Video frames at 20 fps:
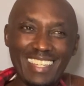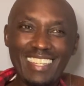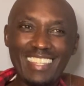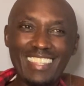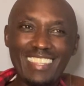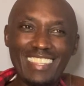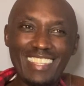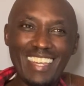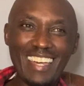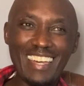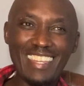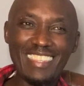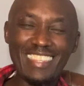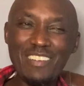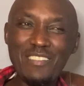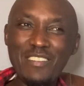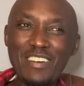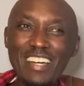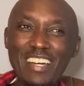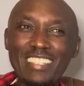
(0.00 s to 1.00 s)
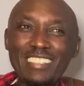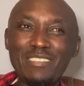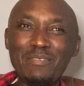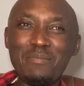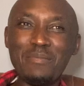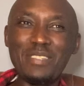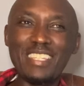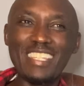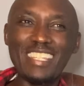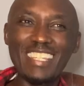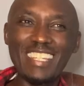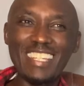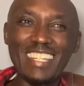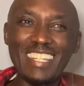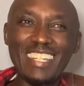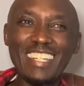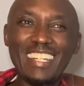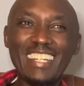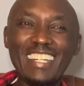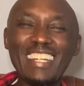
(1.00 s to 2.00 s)
They are the ones
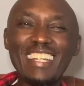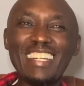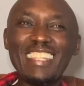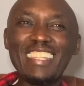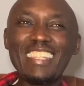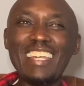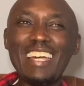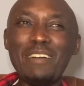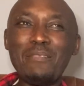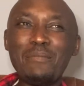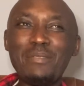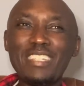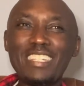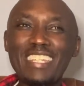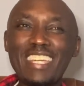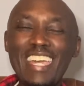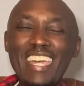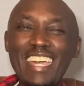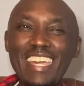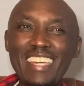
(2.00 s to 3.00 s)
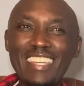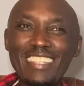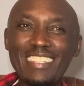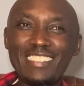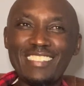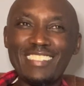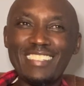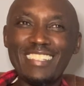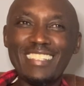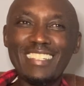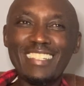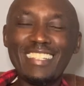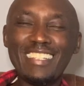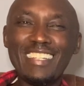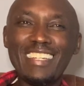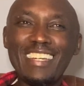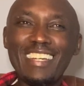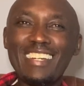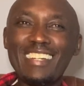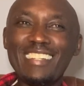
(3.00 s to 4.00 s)
they are being hazed,
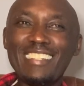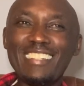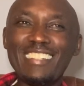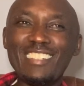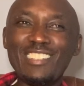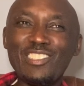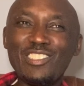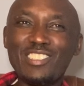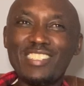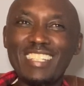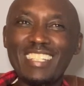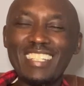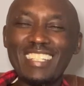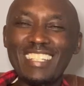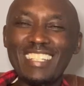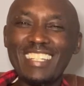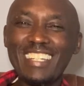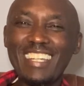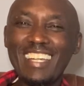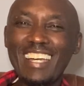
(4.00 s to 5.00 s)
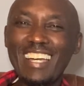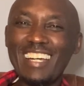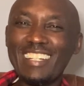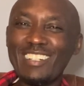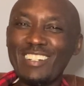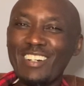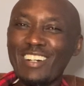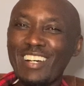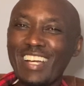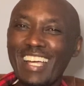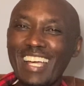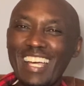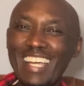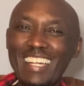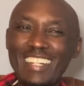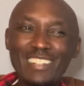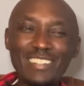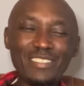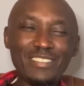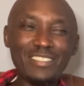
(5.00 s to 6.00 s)
lynched, and all kind
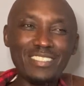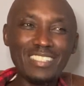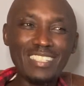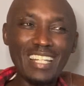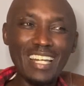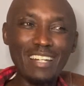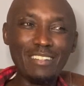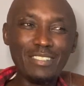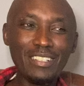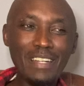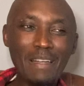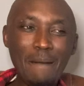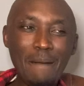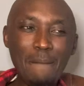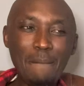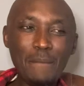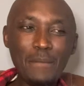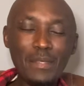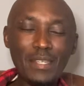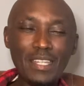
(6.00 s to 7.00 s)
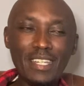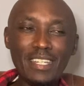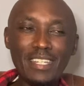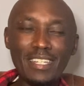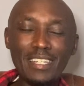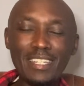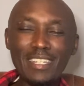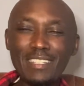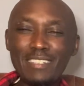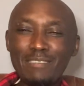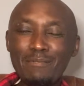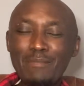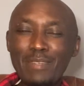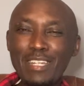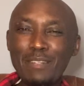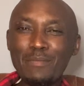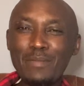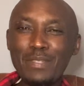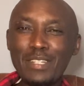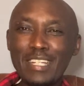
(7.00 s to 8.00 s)
of stuff. It's
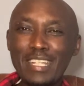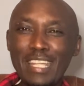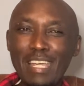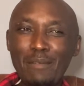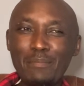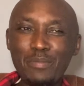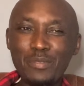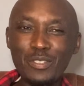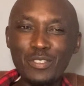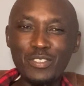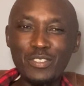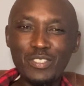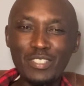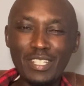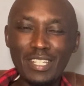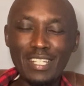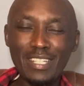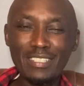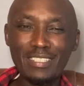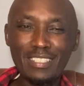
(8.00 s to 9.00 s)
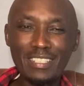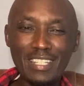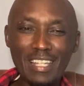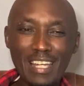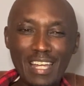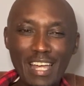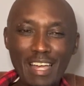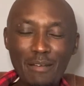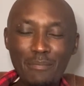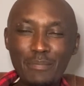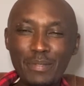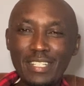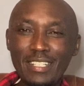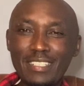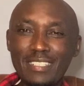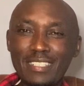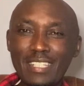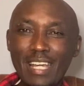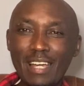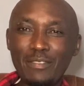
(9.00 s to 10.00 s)
made me really appreciate being
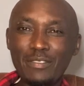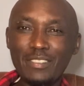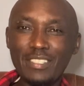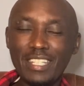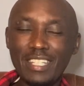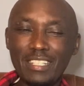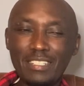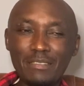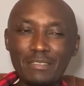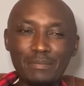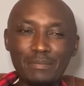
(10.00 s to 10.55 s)
tough skinned.